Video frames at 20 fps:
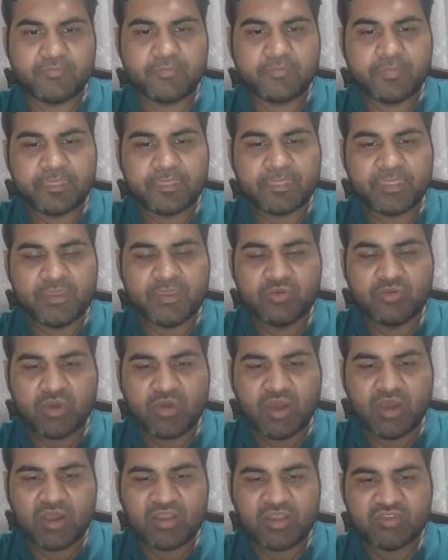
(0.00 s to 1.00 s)
You
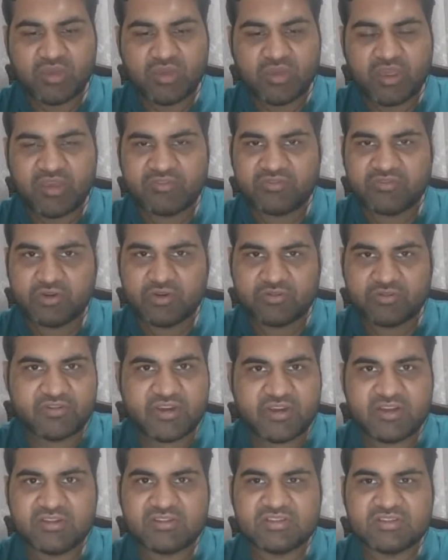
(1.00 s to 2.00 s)
have your
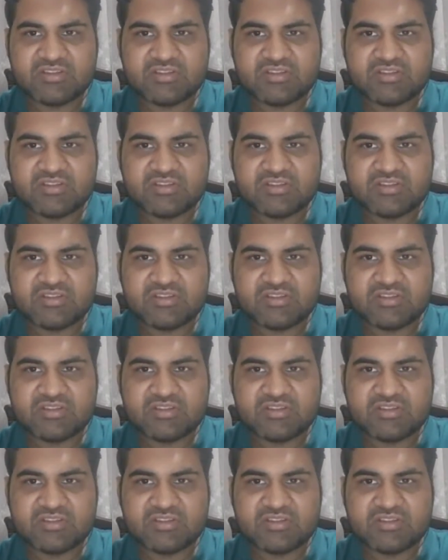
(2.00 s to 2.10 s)
friends.